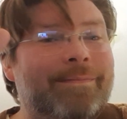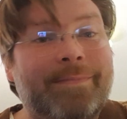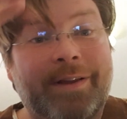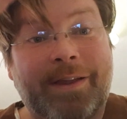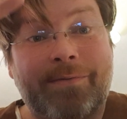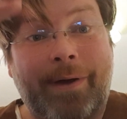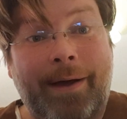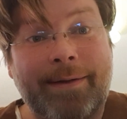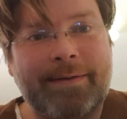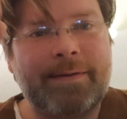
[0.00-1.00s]
the
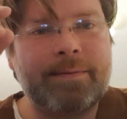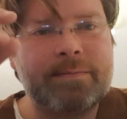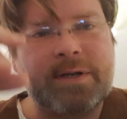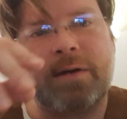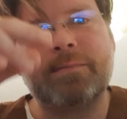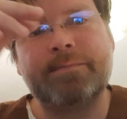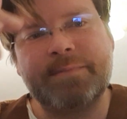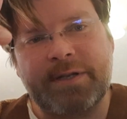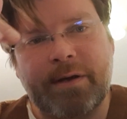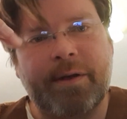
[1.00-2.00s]
Levant, so
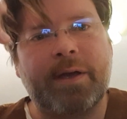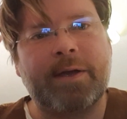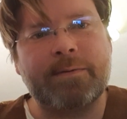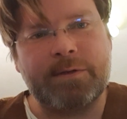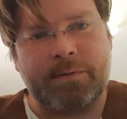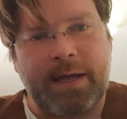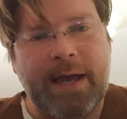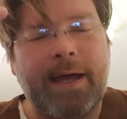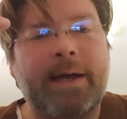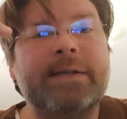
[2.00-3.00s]
Syria,
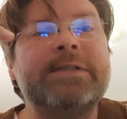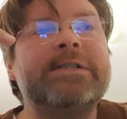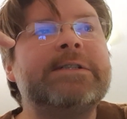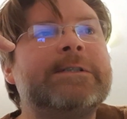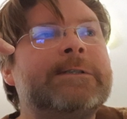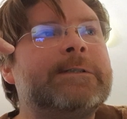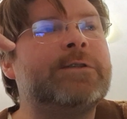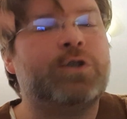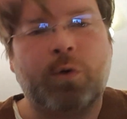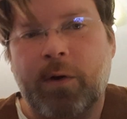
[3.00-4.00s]
Judea,
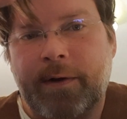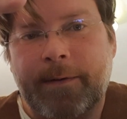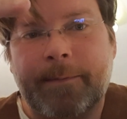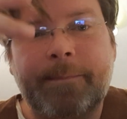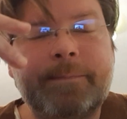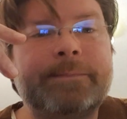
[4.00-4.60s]
Jordan,